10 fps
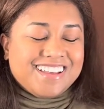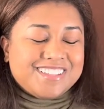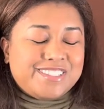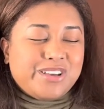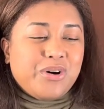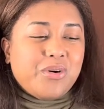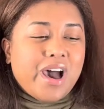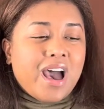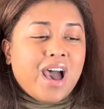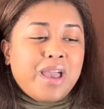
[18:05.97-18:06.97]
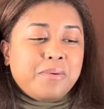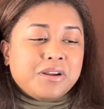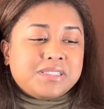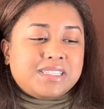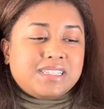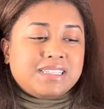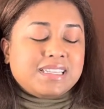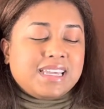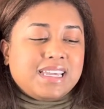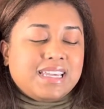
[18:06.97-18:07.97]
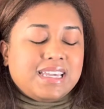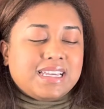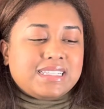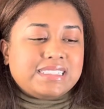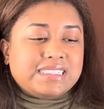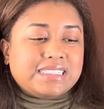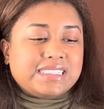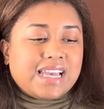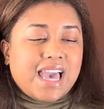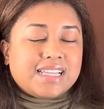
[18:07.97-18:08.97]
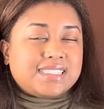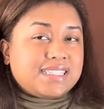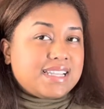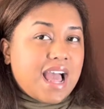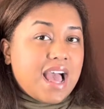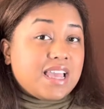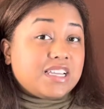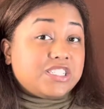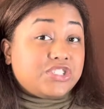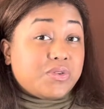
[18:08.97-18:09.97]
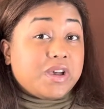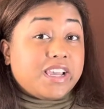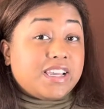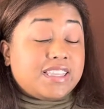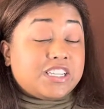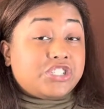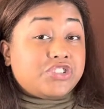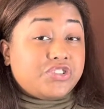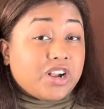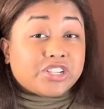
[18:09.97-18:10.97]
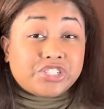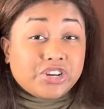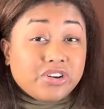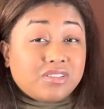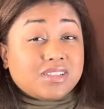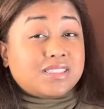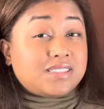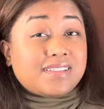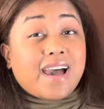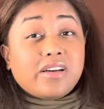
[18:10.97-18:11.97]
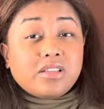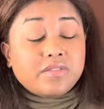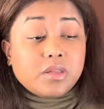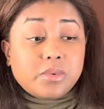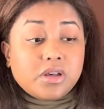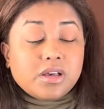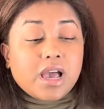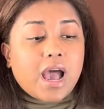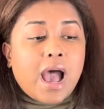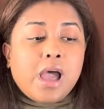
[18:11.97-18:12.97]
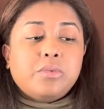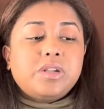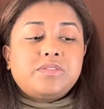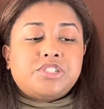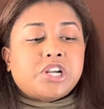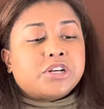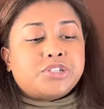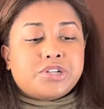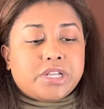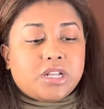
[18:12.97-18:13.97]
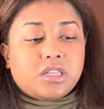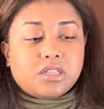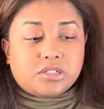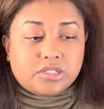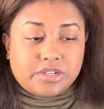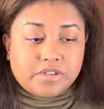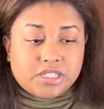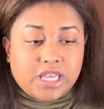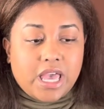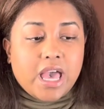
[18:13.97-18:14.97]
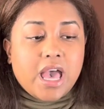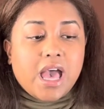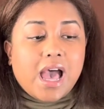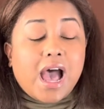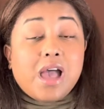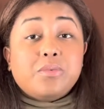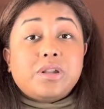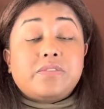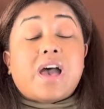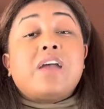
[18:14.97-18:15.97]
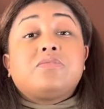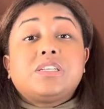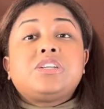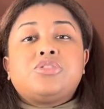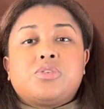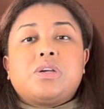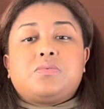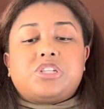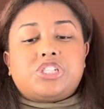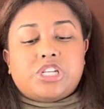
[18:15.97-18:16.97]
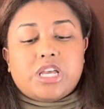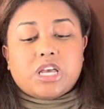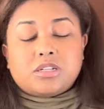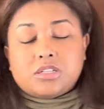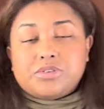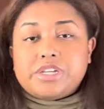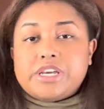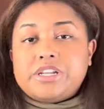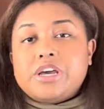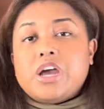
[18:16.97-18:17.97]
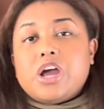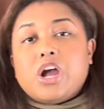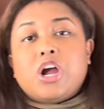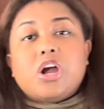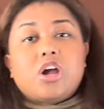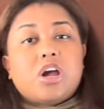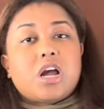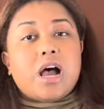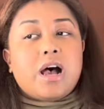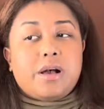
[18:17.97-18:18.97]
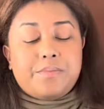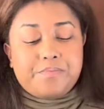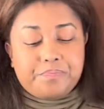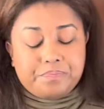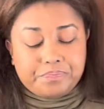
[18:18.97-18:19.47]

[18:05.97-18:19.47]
so I personally did not enjoy the structure or the style of the book. I would have structured it a little differently. I would have, I really enjoyed when she included her, um,